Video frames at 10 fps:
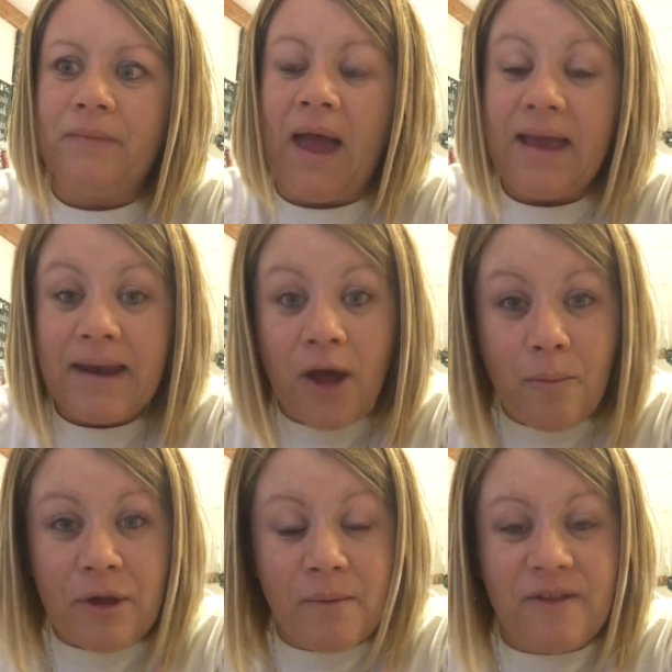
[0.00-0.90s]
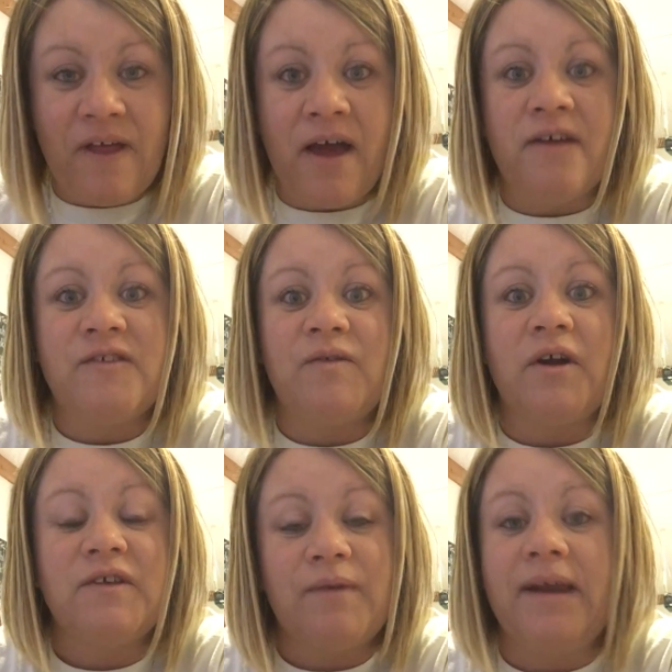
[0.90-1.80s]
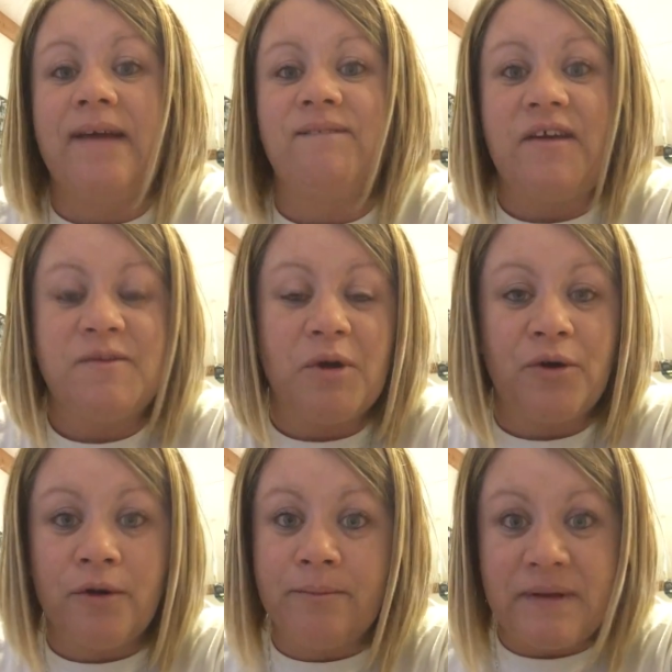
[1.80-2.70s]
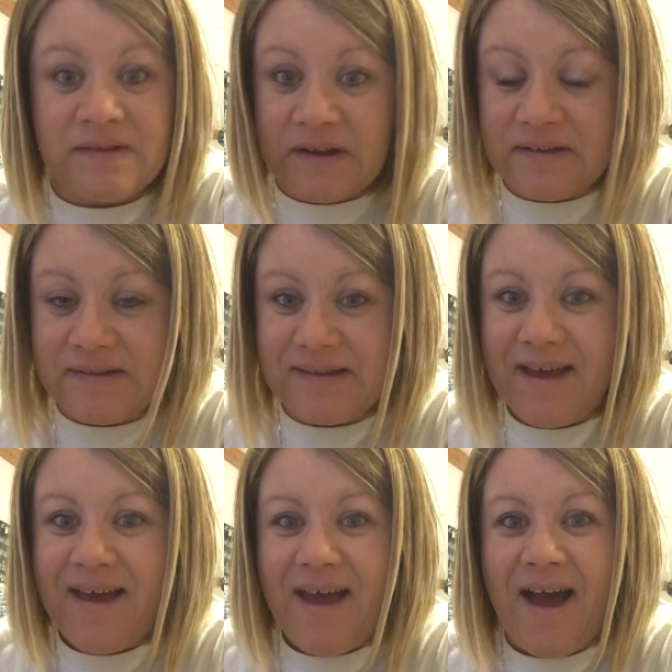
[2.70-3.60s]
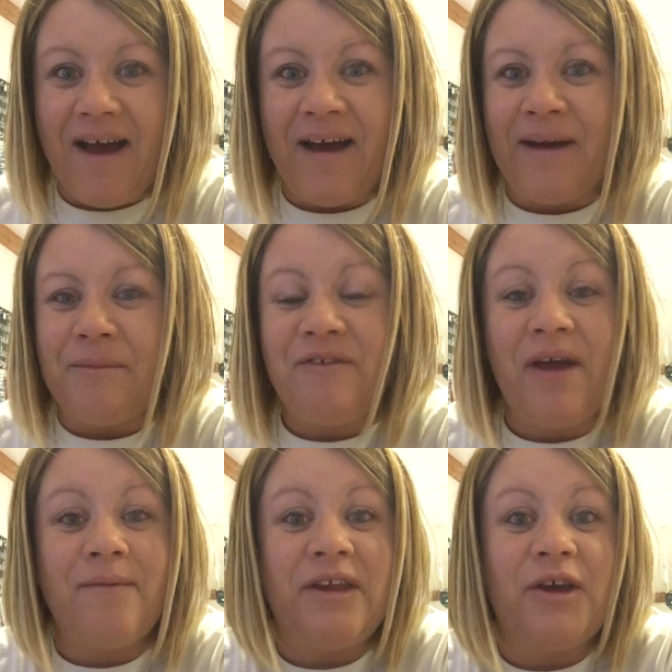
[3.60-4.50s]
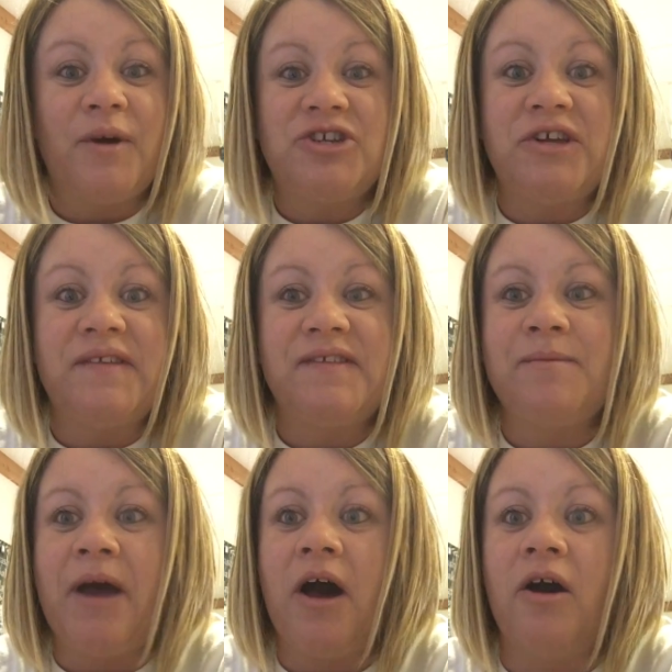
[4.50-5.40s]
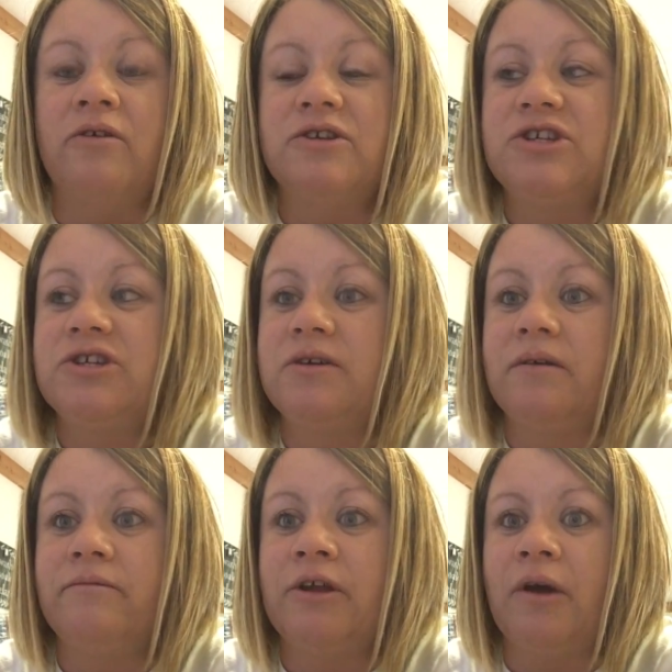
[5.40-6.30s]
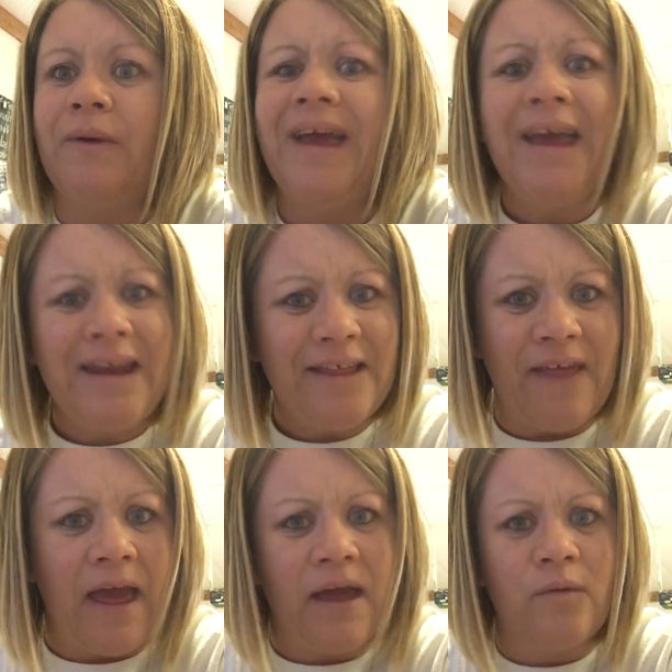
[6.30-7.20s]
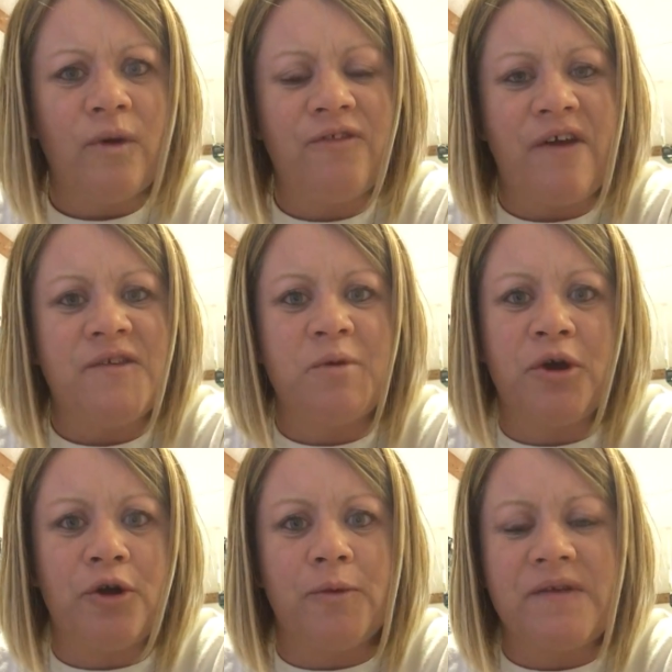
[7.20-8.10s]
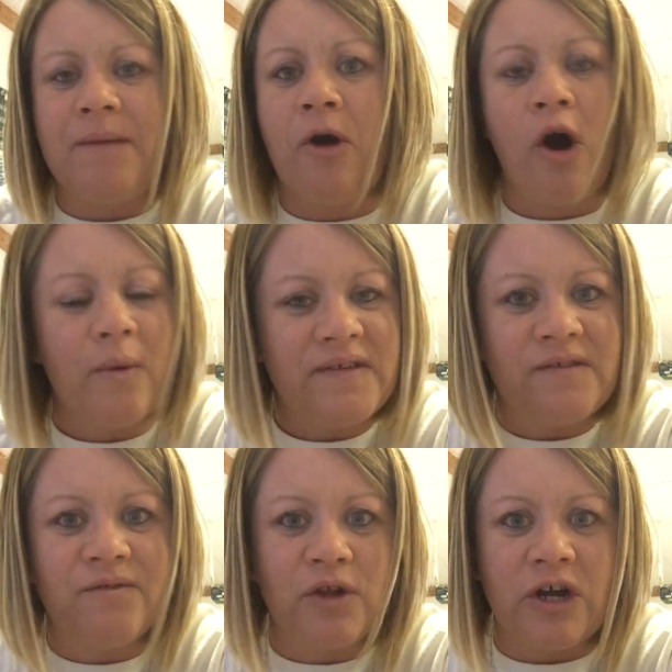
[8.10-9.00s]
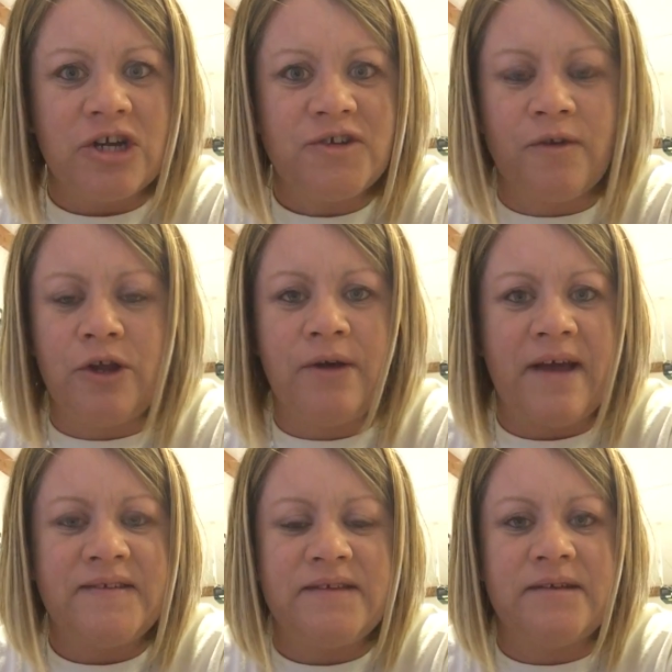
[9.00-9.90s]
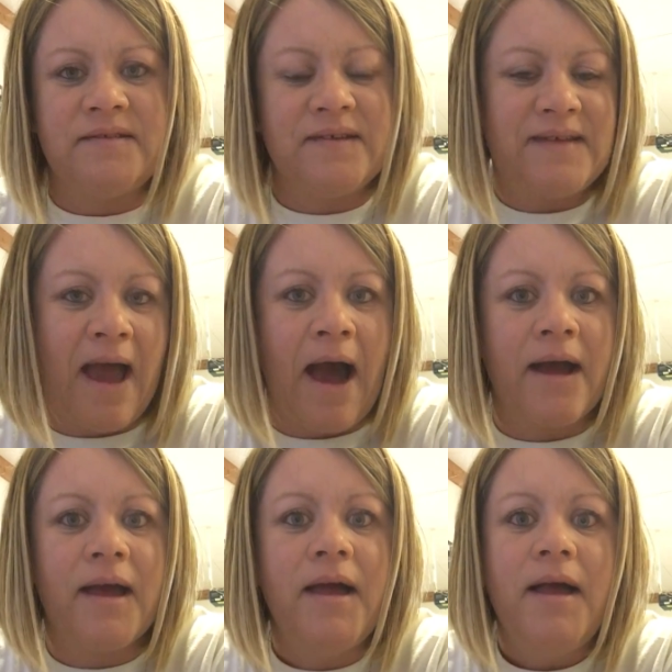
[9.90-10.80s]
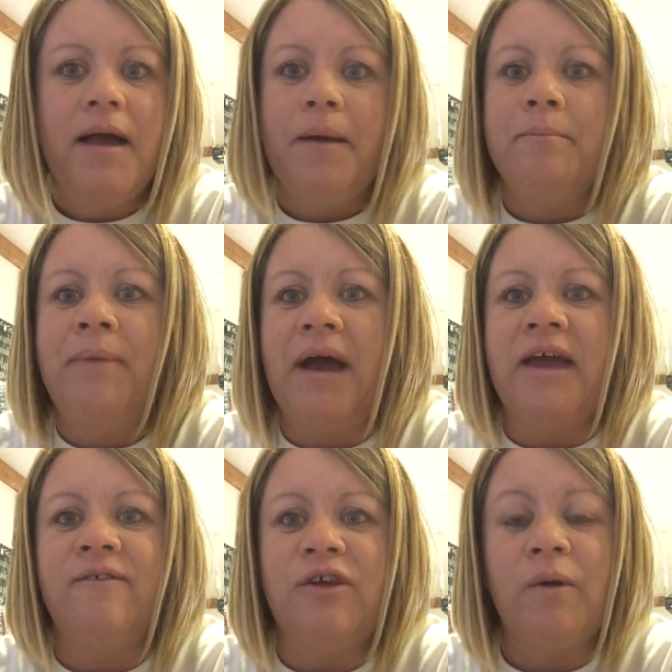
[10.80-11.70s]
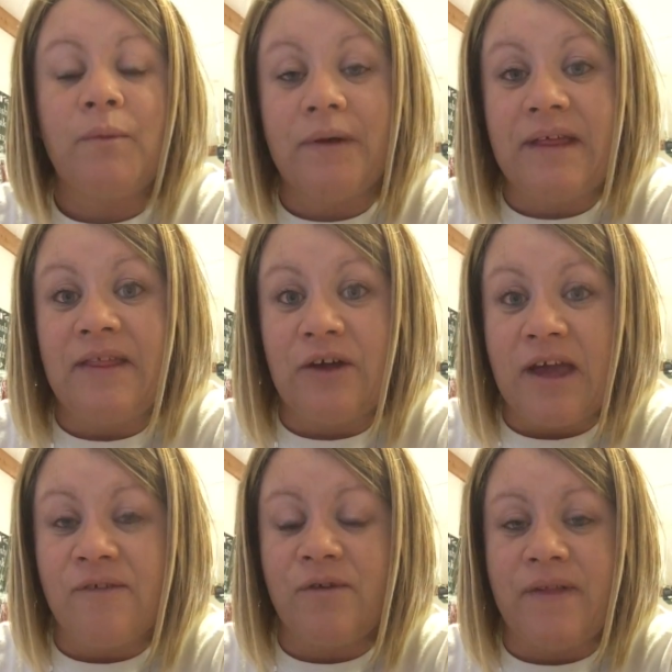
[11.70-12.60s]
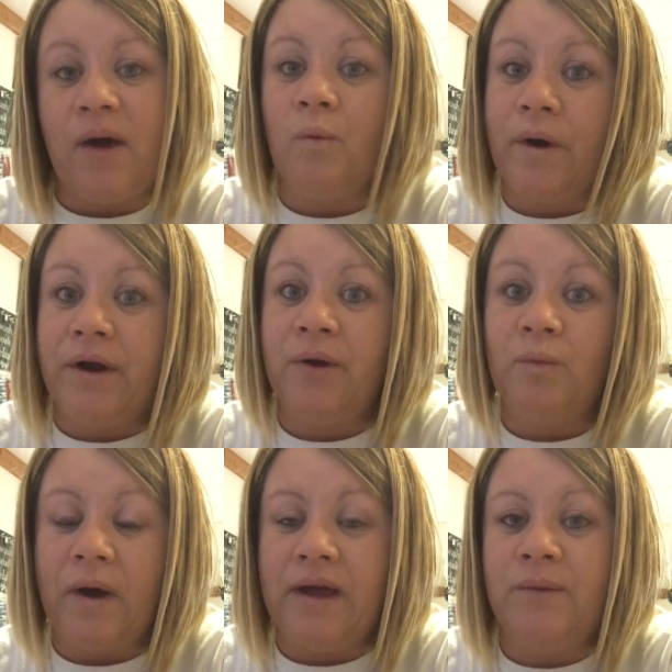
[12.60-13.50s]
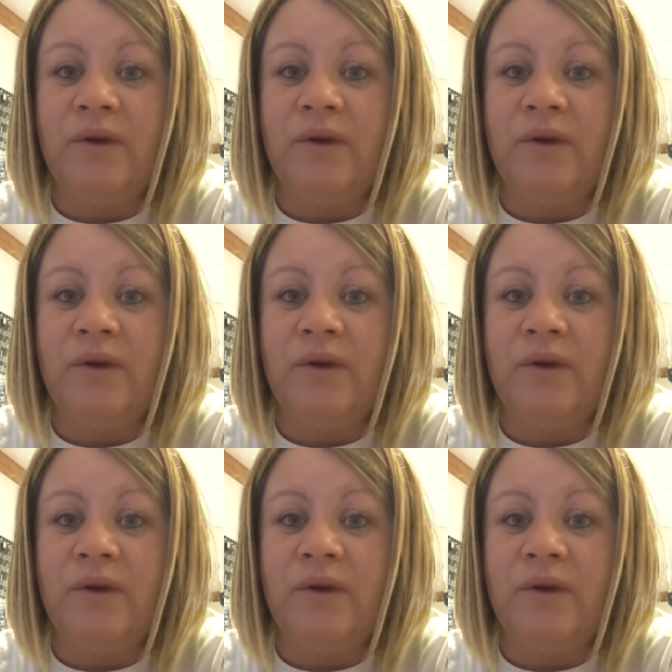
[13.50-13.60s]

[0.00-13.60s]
I can help you with that as far as running a Facebook group business. If you have any questions about, anything with Facebook groups, I'm always in Flourish for you guys to tag. But if you are really looking for that one-on-one,